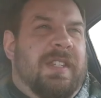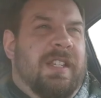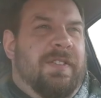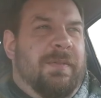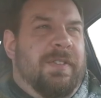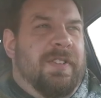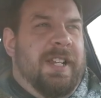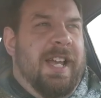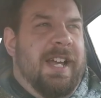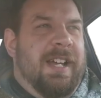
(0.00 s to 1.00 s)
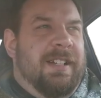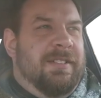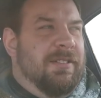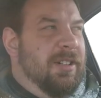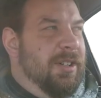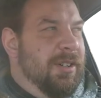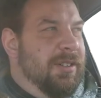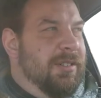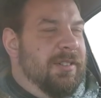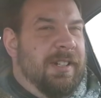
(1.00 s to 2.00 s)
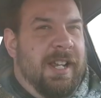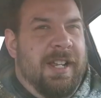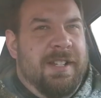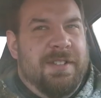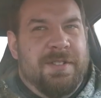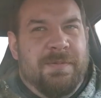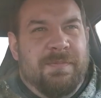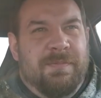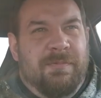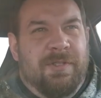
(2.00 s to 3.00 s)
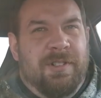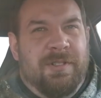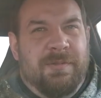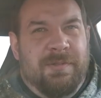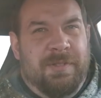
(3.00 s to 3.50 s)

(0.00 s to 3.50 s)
If a guy or a girl had to